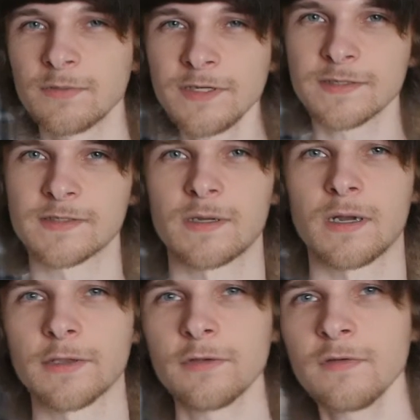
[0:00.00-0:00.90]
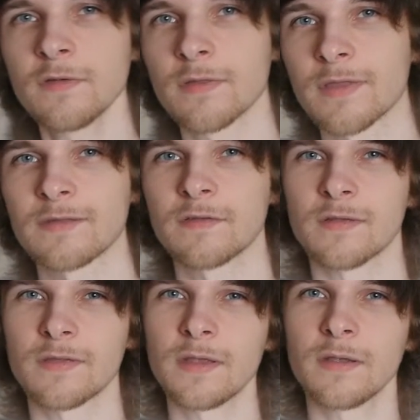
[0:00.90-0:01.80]
critics argued that
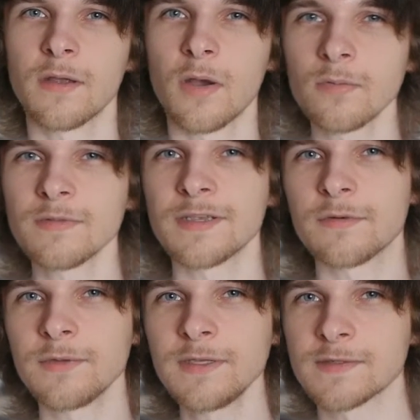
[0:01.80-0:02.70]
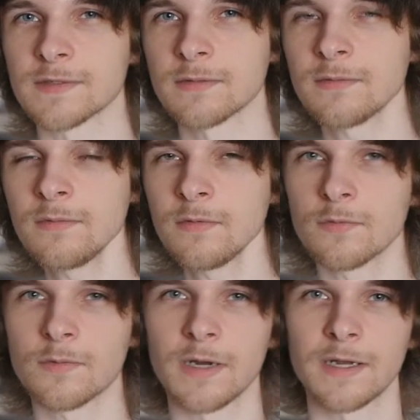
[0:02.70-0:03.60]
the only reason
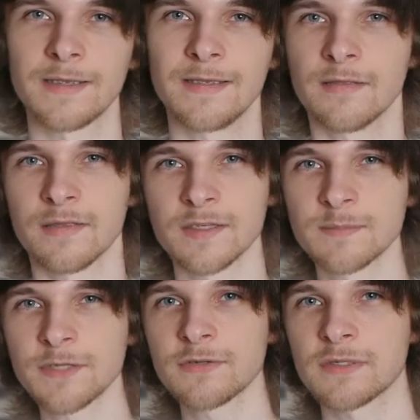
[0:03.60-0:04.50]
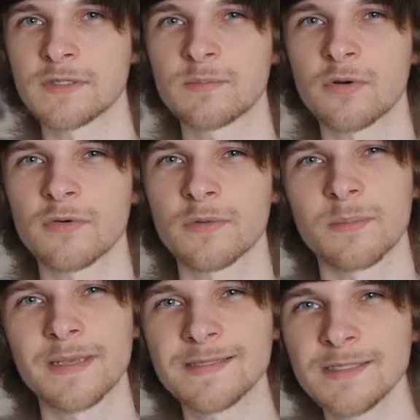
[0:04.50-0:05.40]
why the specialist
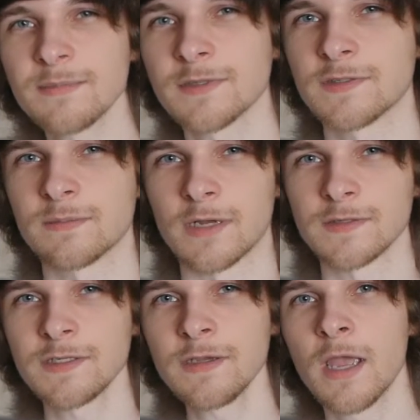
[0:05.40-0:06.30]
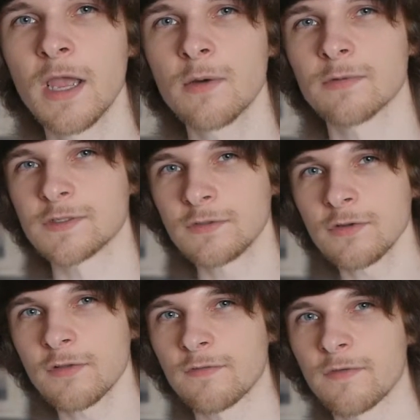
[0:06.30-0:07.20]
program may seem undemanding was due
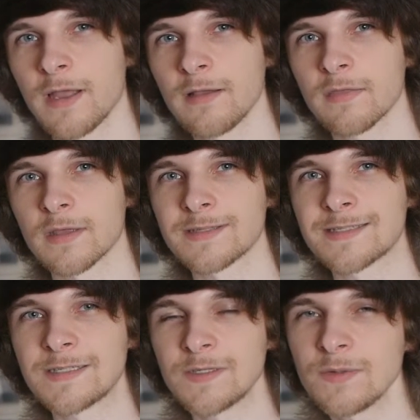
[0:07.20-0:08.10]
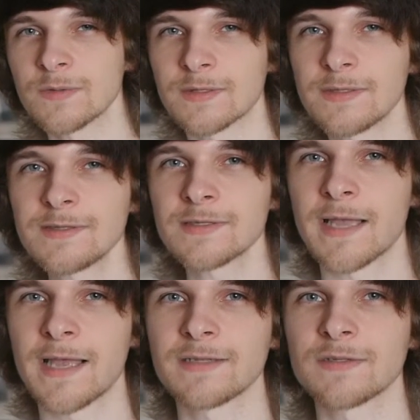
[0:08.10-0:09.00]
to the fact that students
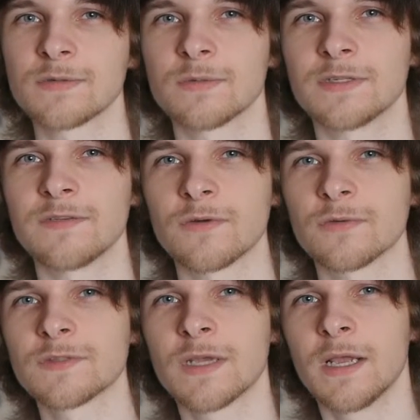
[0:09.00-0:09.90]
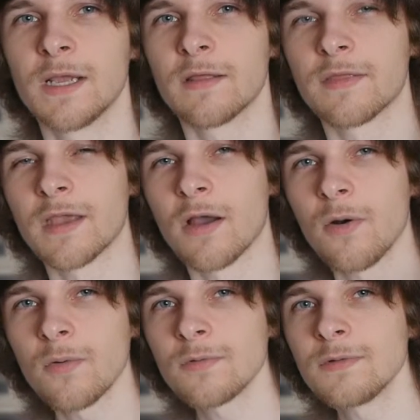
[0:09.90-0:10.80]
had to devote their
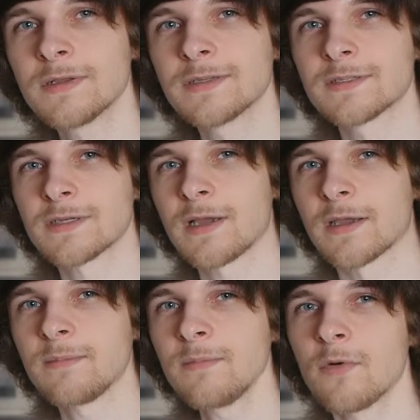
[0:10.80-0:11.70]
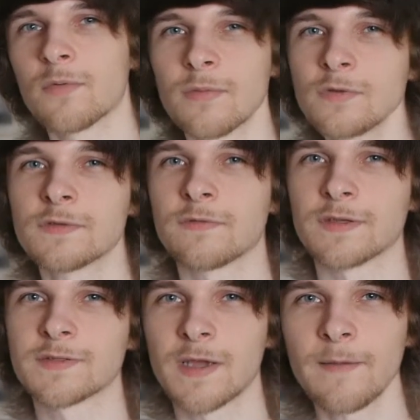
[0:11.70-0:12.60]
whole time, or most of
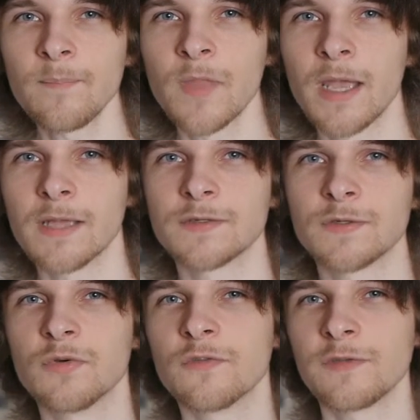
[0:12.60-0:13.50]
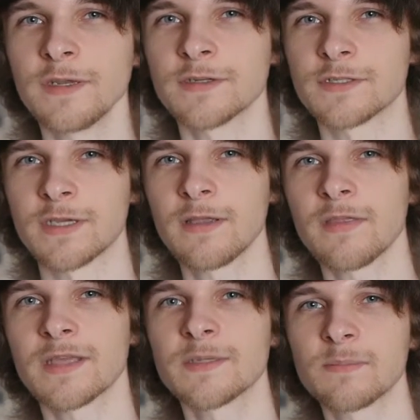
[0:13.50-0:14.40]
their time, to finishing
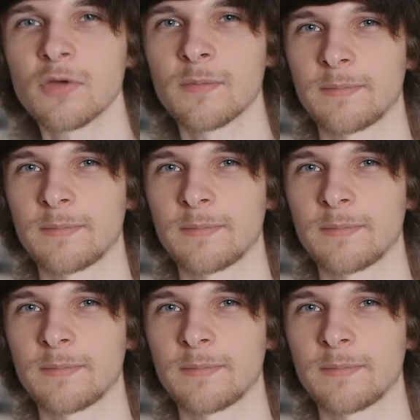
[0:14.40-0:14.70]
their diploma